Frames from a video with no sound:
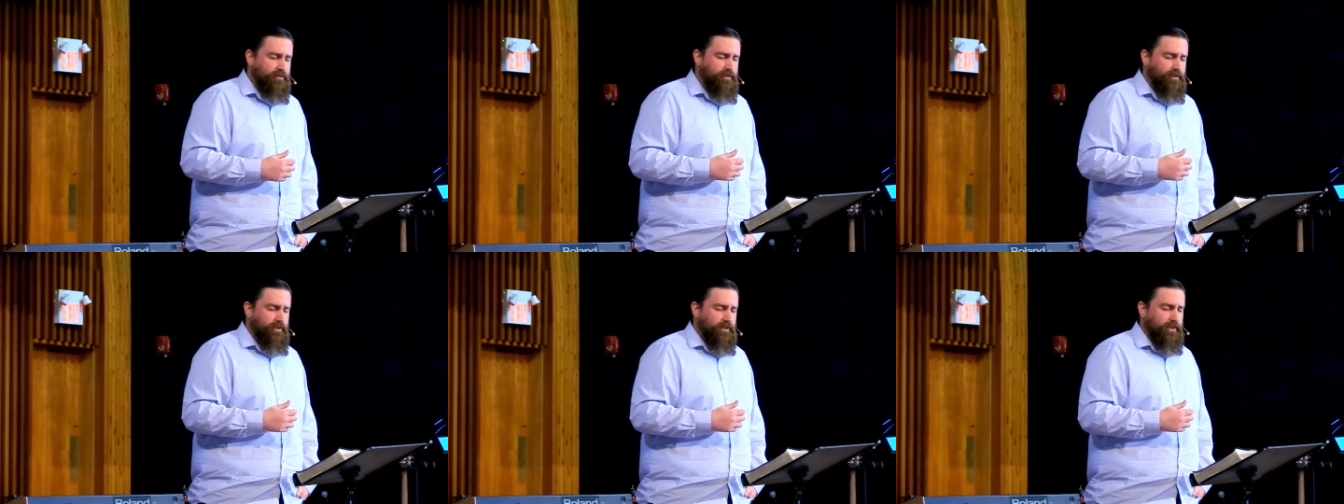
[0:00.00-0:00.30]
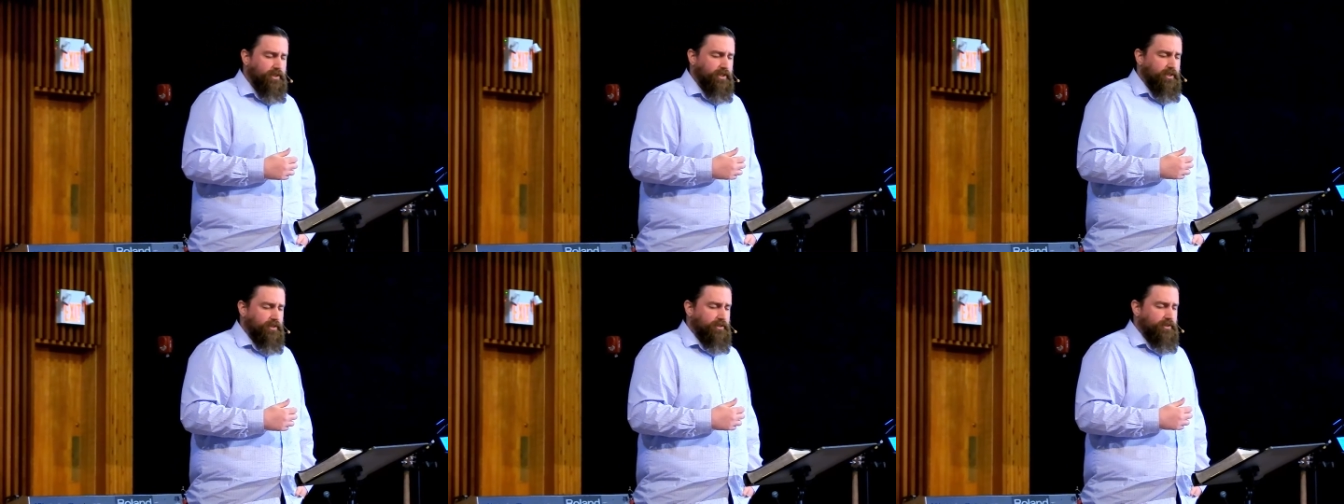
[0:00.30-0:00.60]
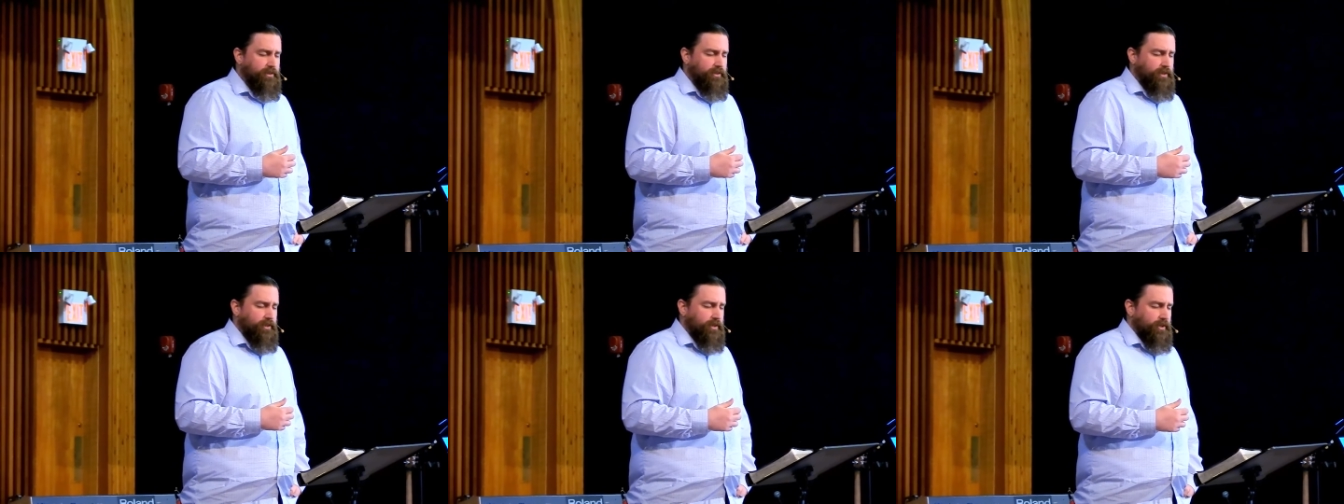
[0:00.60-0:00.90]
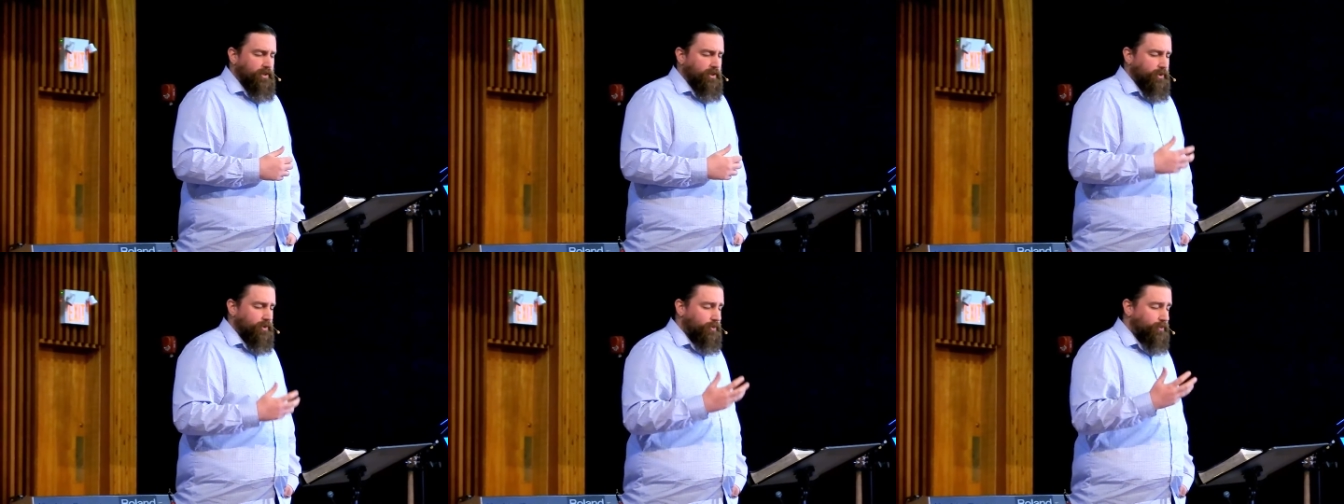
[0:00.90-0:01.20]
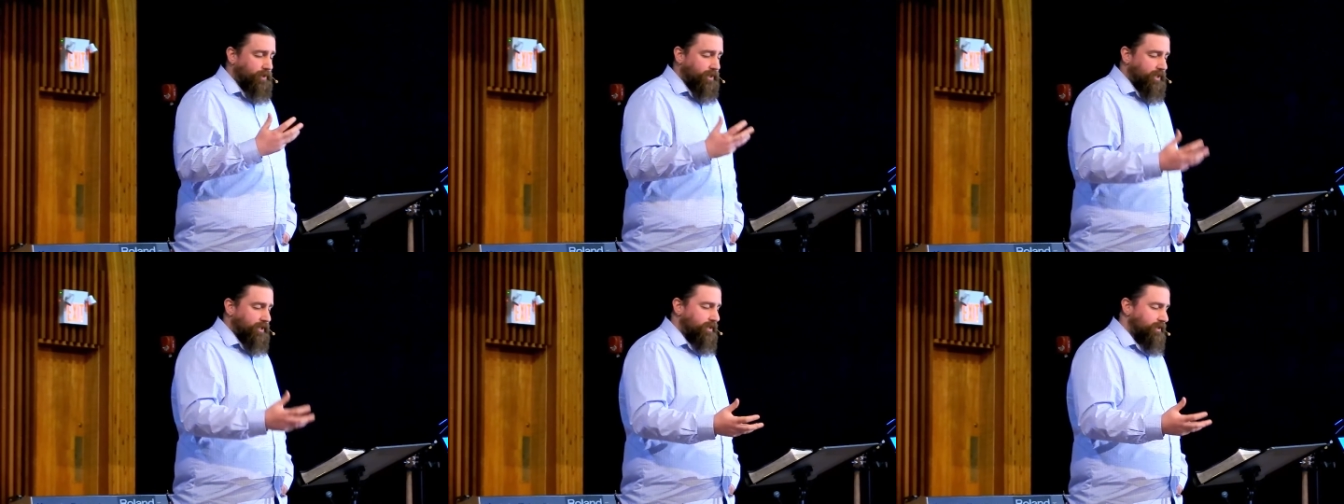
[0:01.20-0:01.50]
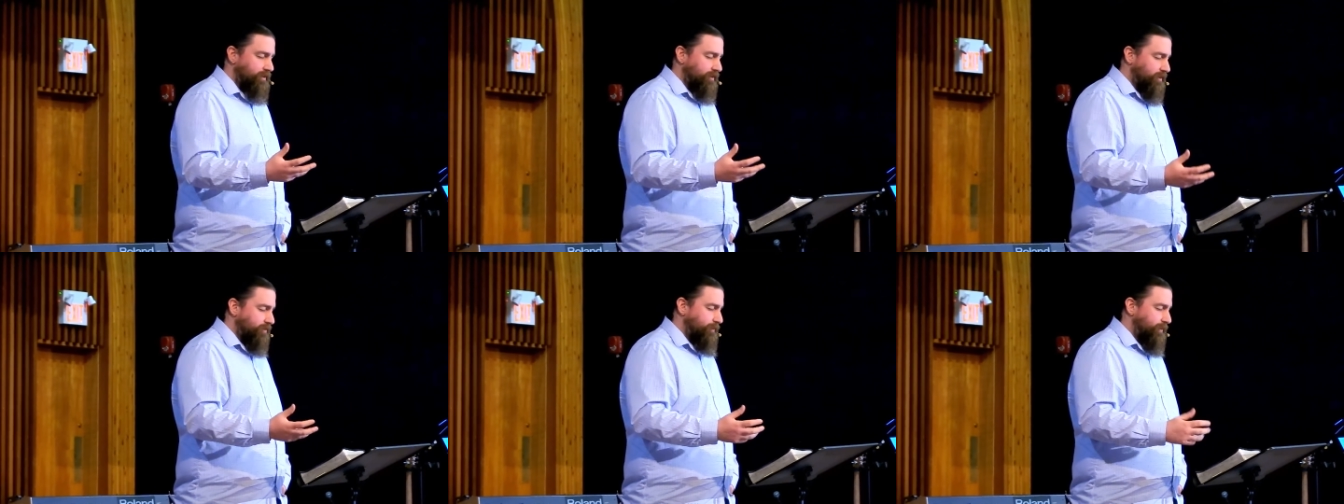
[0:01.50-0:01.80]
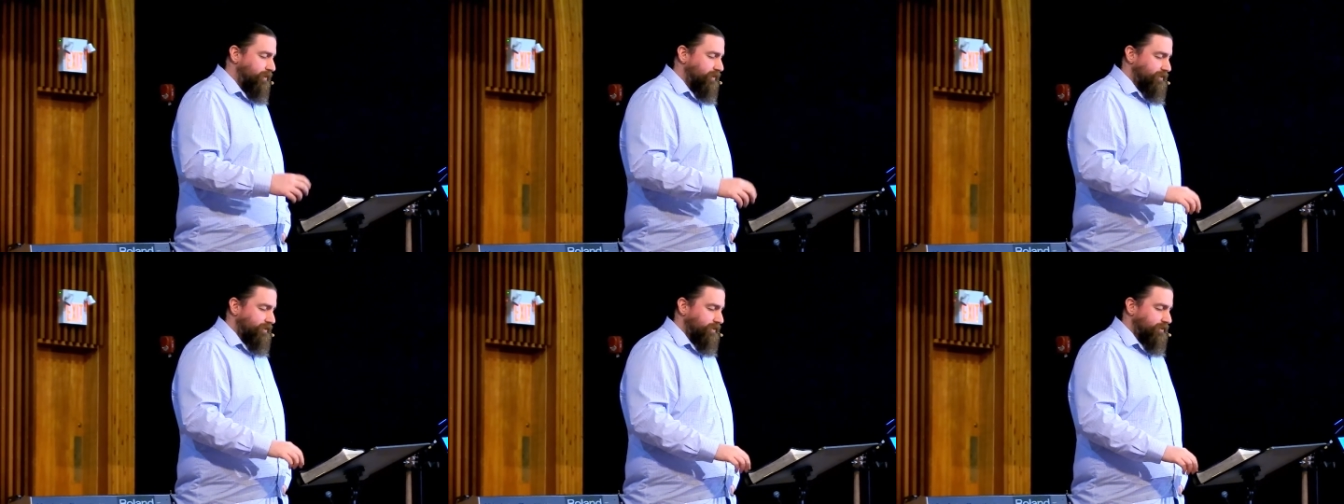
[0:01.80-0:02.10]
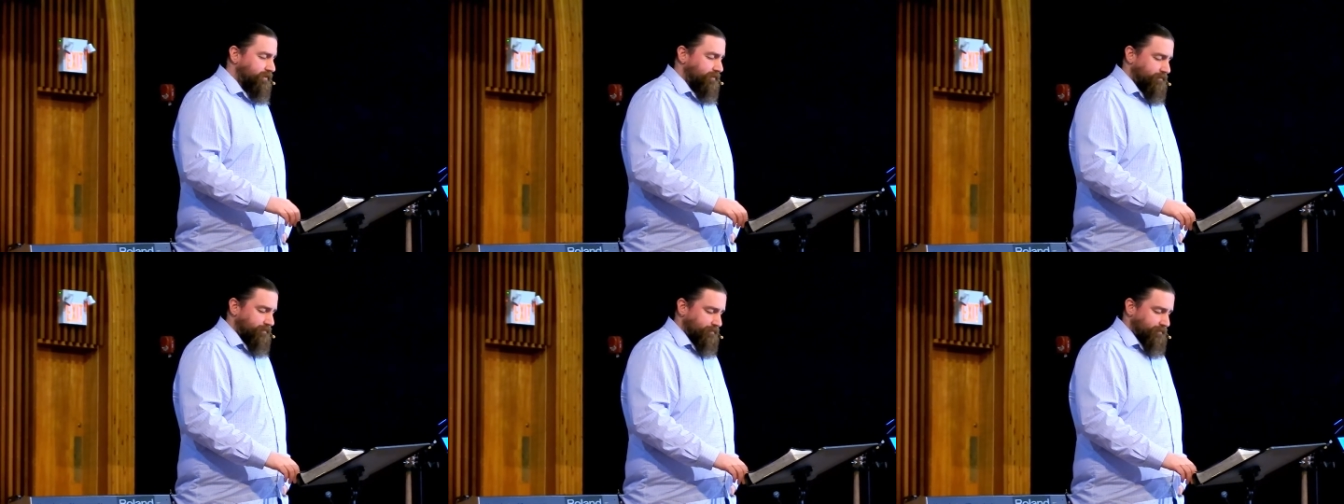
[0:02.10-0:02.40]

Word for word: online, or we're here in person.